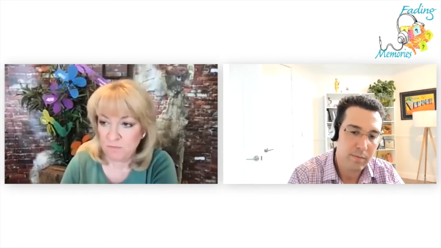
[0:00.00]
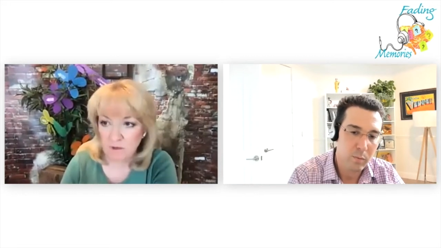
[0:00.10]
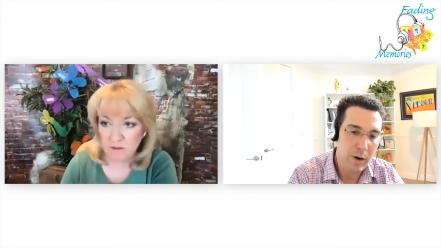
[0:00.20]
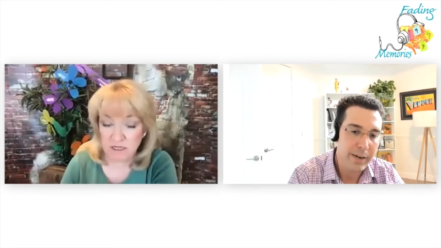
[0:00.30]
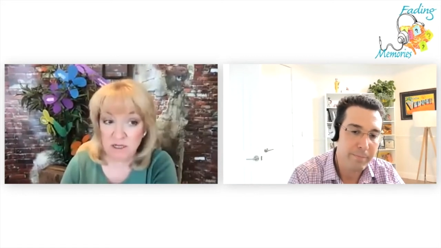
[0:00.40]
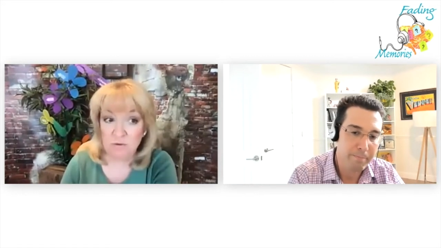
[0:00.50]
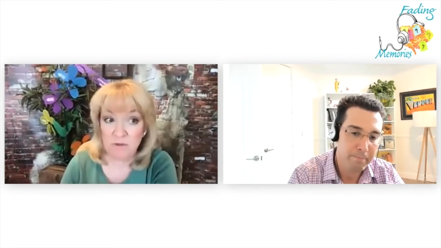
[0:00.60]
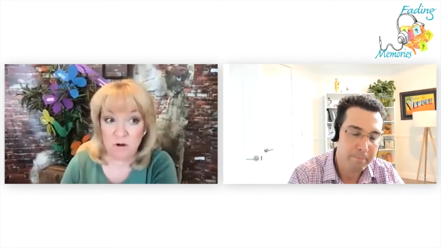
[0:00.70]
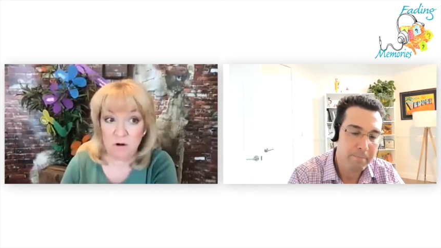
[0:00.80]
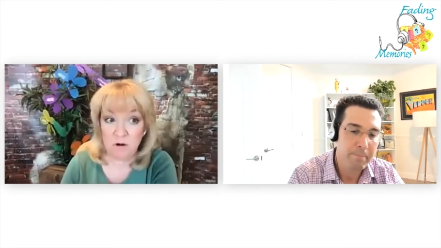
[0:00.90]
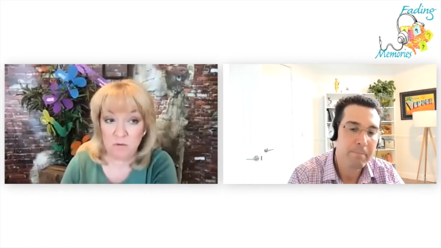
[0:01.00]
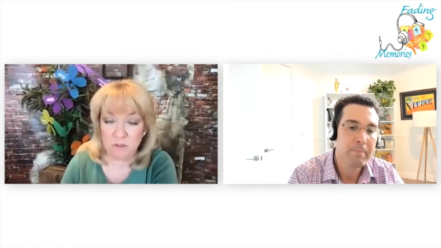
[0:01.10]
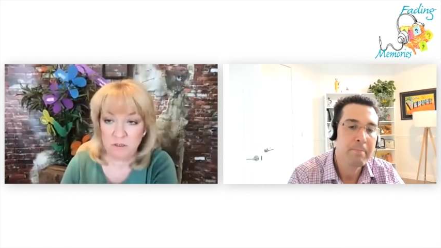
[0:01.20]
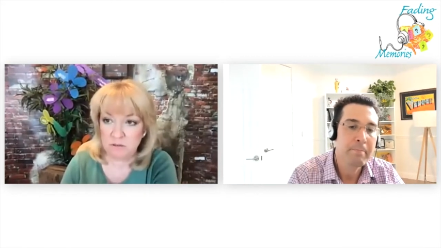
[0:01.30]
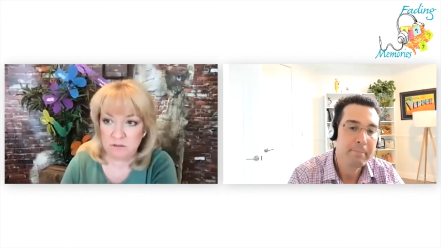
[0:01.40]
Speaker 1: Right. Dealing with her
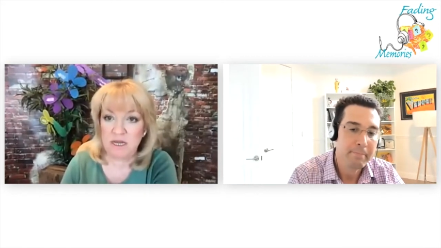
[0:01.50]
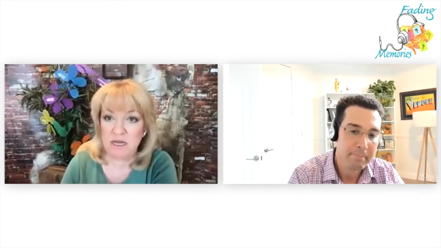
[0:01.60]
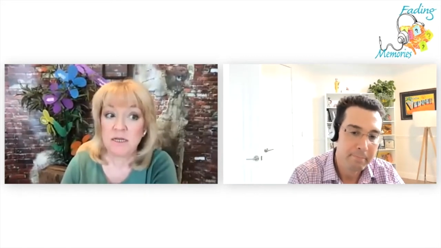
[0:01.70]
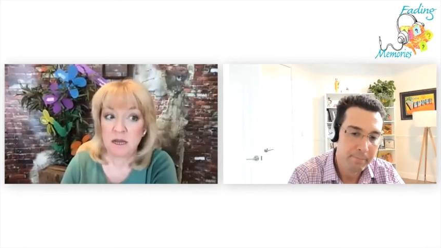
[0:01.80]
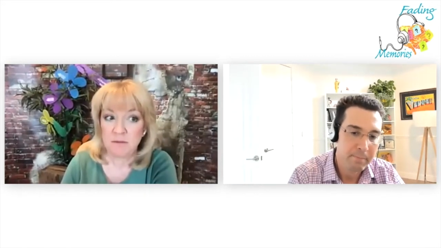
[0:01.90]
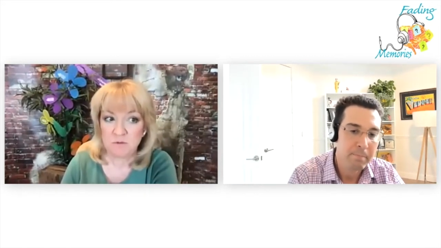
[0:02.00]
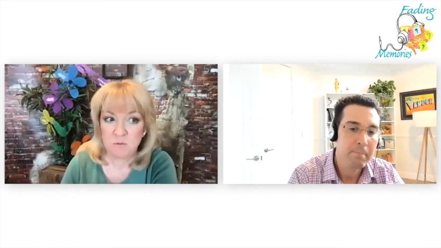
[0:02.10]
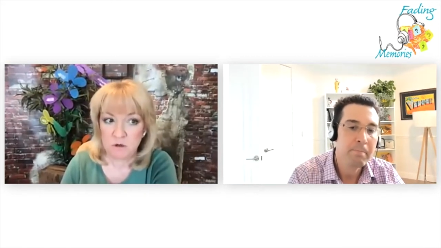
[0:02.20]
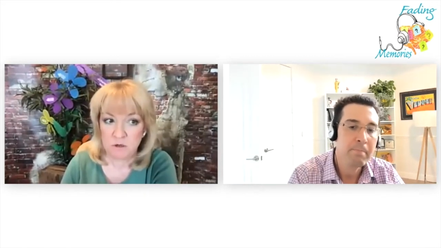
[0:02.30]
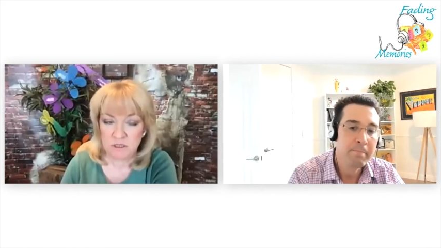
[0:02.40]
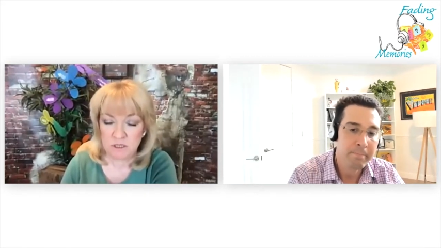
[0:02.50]
was 10 times worse